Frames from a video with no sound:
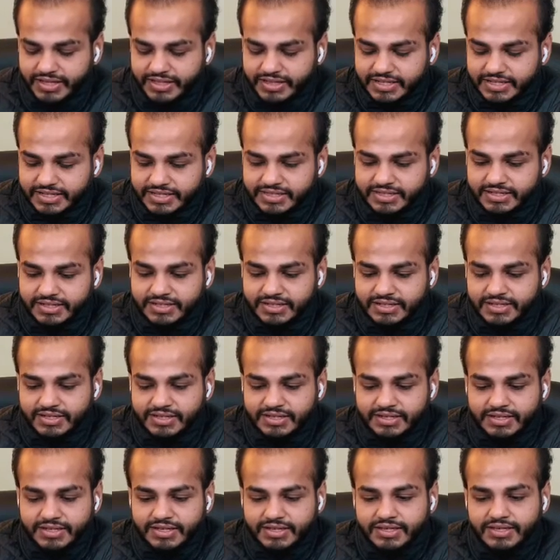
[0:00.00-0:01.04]
this
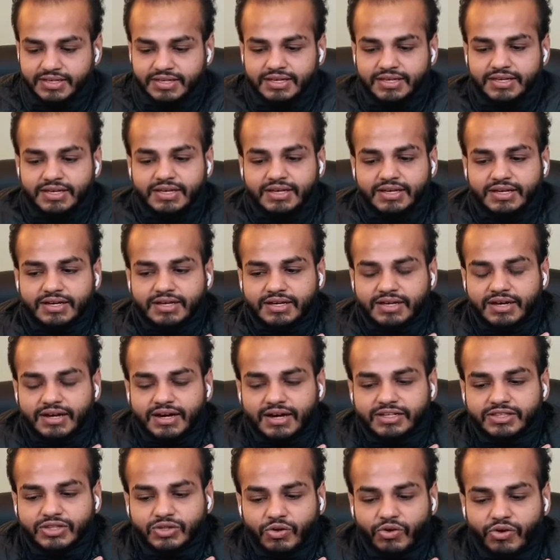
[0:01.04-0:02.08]

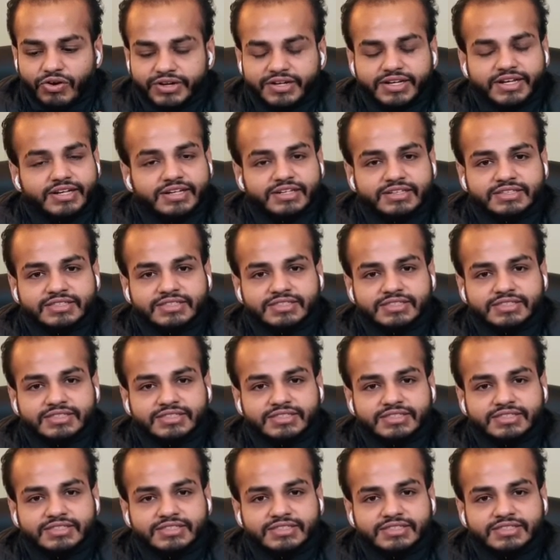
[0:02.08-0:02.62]
authoritarian.